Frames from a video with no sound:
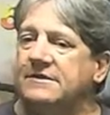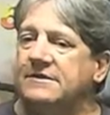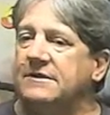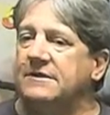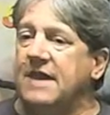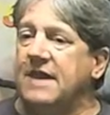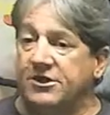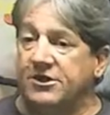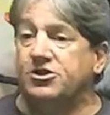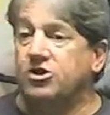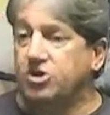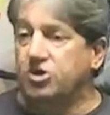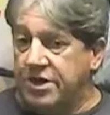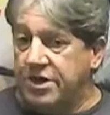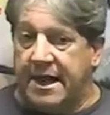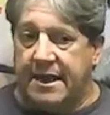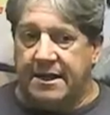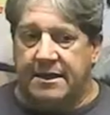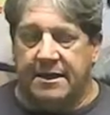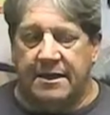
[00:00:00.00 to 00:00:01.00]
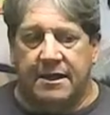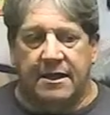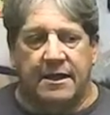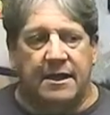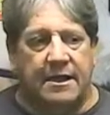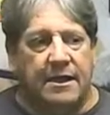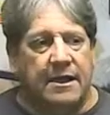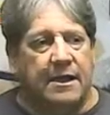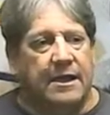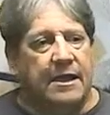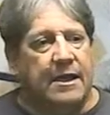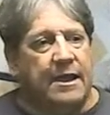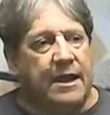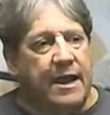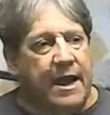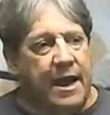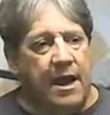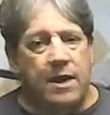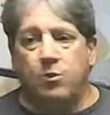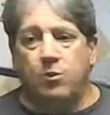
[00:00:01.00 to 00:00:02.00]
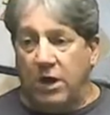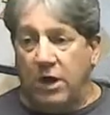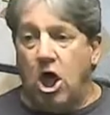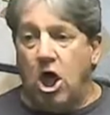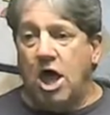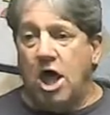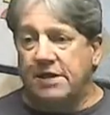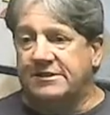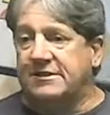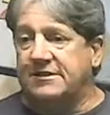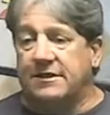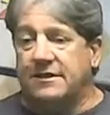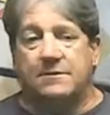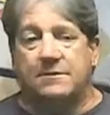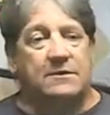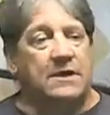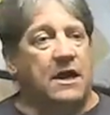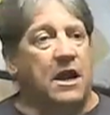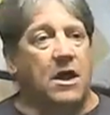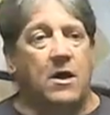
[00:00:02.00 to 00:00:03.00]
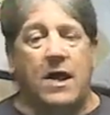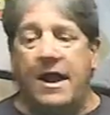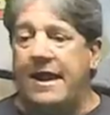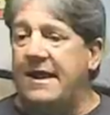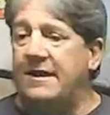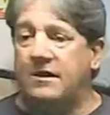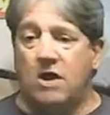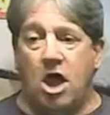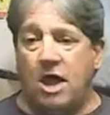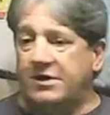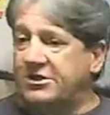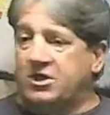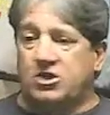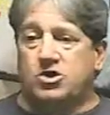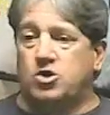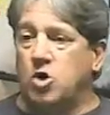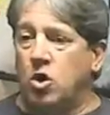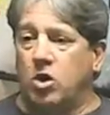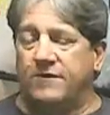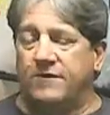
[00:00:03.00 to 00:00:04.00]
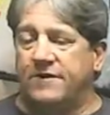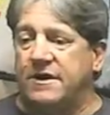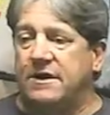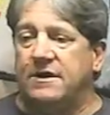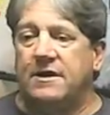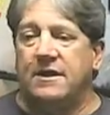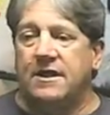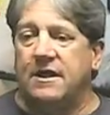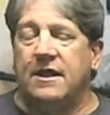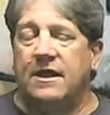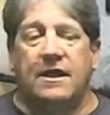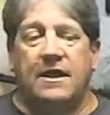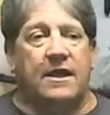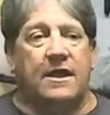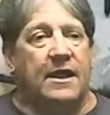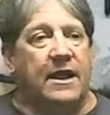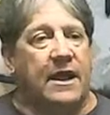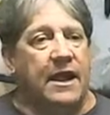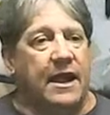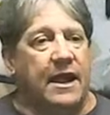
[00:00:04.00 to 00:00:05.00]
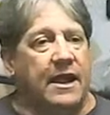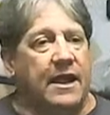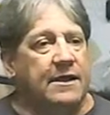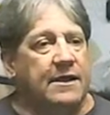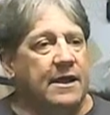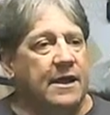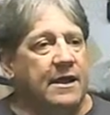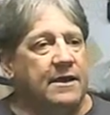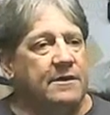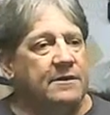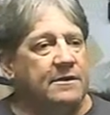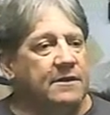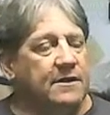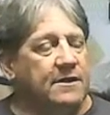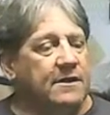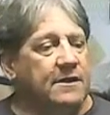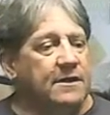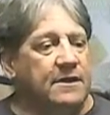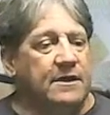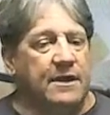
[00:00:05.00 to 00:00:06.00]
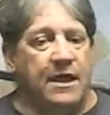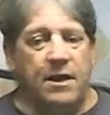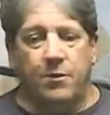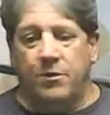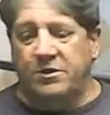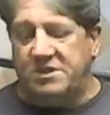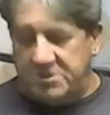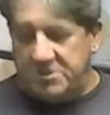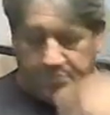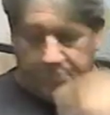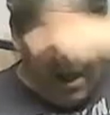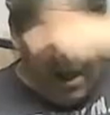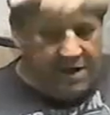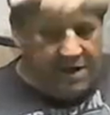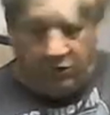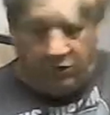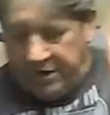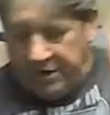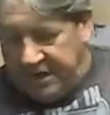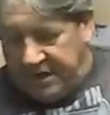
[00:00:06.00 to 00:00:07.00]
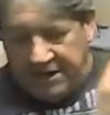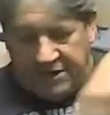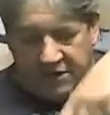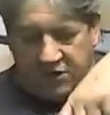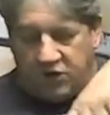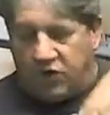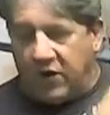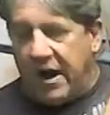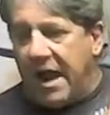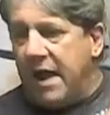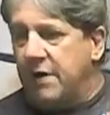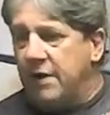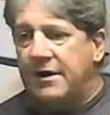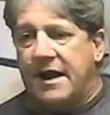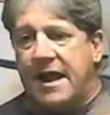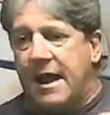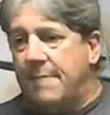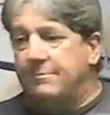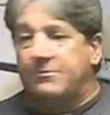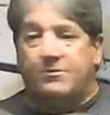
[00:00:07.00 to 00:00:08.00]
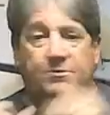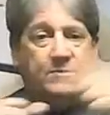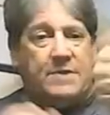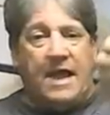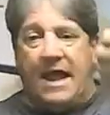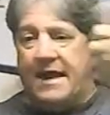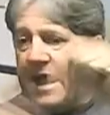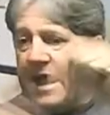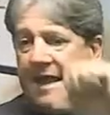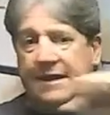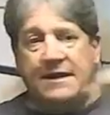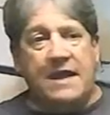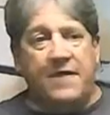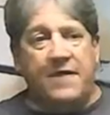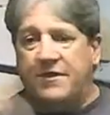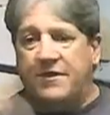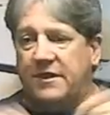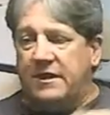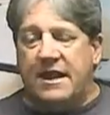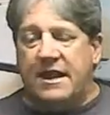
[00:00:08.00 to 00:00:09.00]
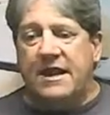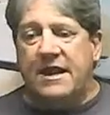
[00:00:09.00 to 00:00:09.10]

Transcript: yesterday, and we lost it. You know, I lost control of it, and it was spiraling into the ground, and I got nothing.